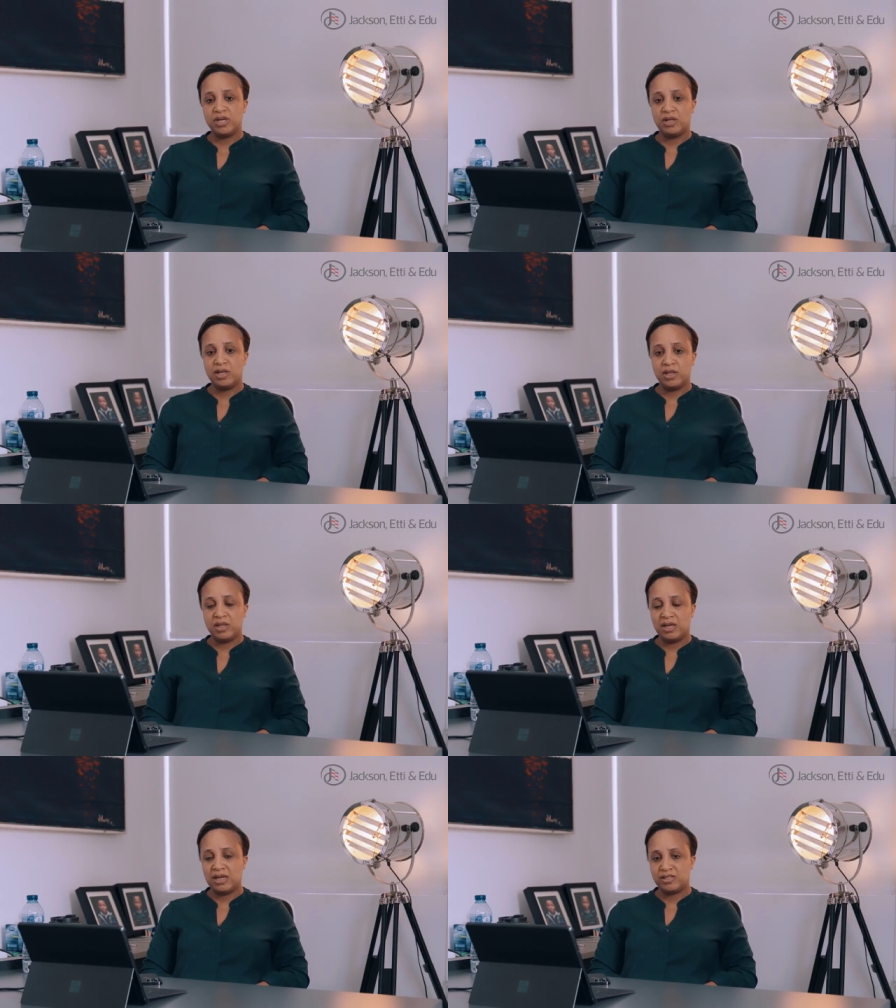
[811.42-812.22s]
there are
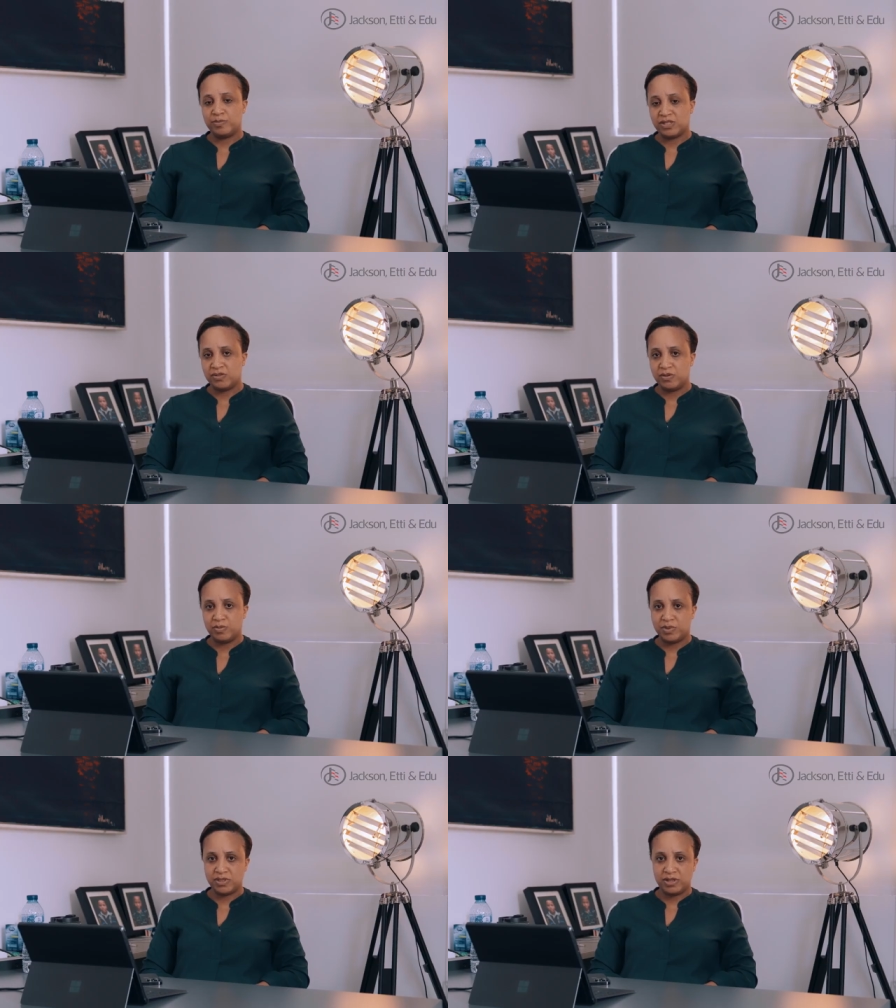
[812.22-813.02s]
other aspects
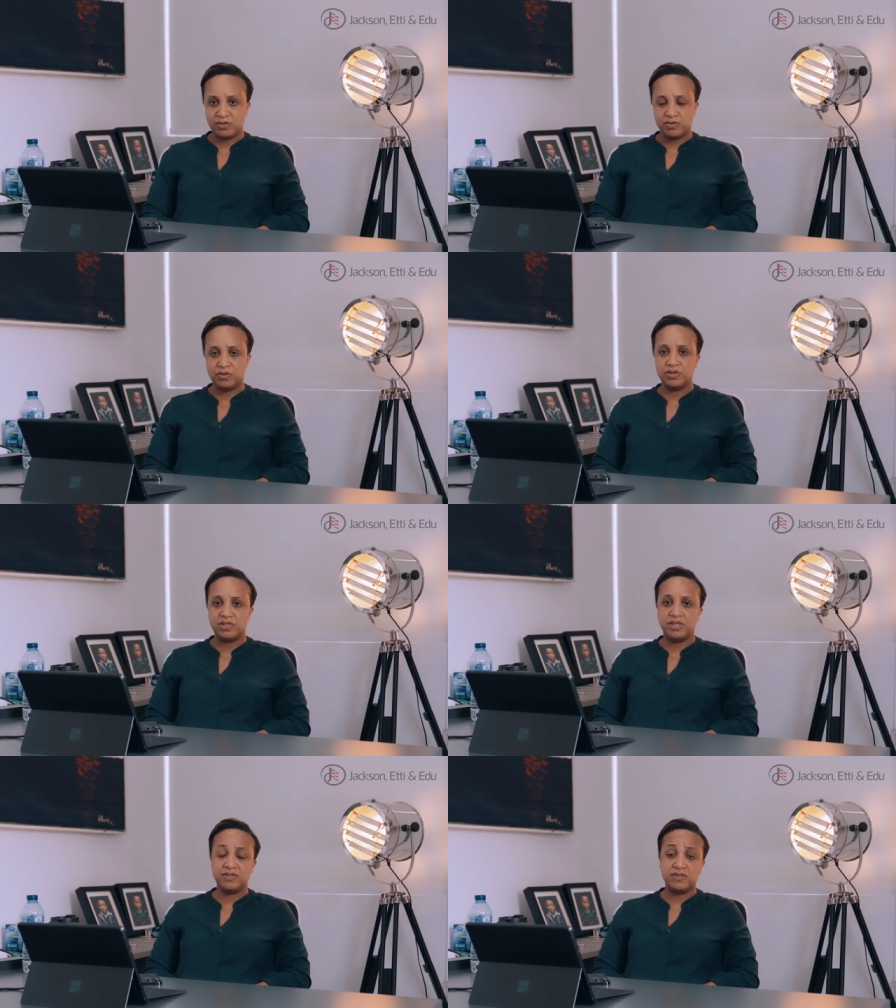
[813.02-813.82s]
to business, of
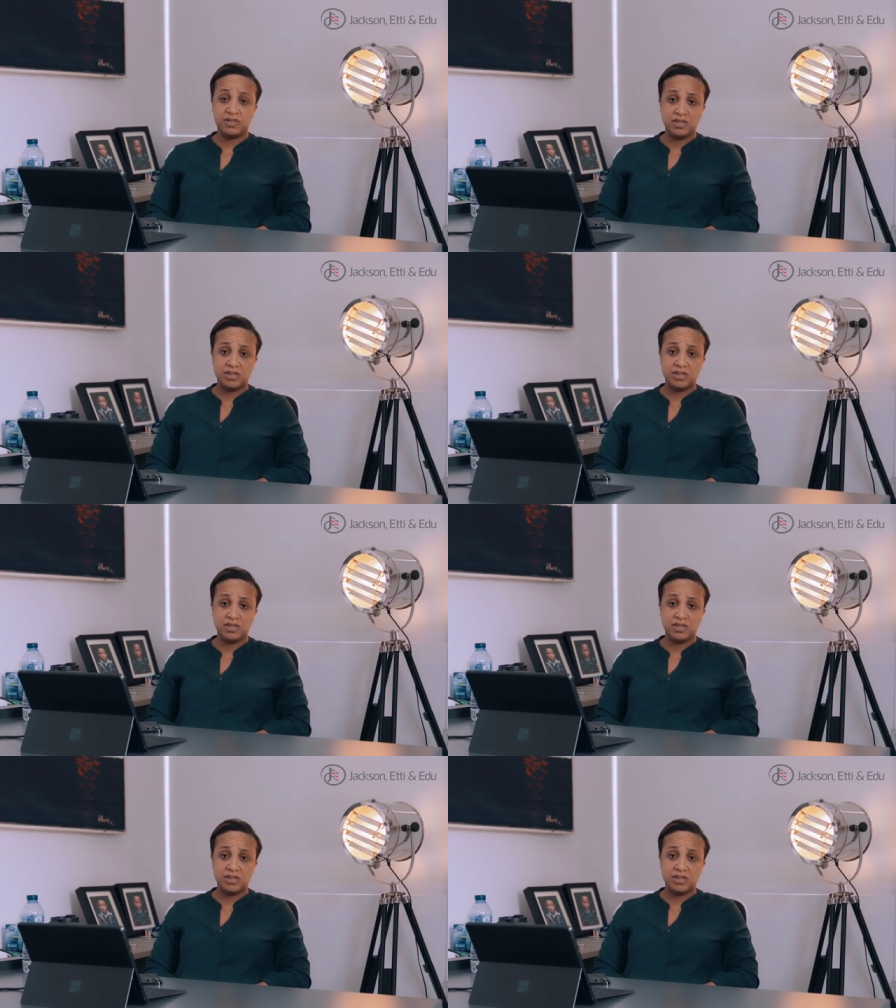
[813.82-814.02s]
course. There's the